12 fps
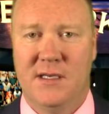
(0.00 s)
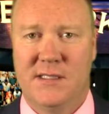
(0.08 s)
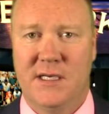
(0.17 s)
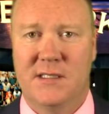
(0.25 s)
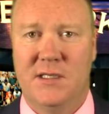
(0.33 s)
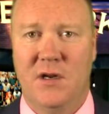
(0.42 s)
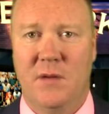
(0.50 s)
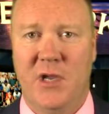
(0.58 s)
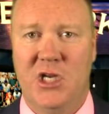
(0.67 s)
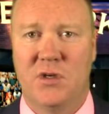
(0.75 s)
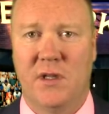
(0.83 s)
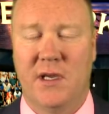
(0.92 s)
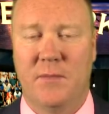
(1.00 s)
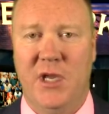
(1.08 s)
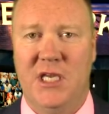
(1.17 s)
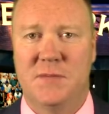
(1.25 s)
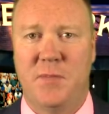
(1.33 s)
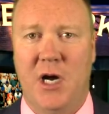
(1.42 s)
6-unit Major League
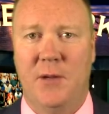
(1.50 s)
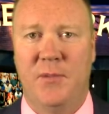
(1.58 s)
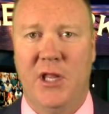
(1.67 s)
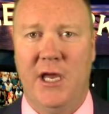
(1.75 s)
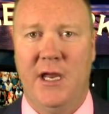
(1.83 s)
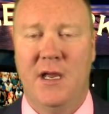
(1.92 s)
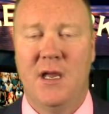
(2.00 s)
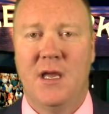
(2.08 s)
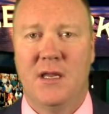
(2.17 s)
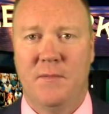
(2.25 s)
Baseball play,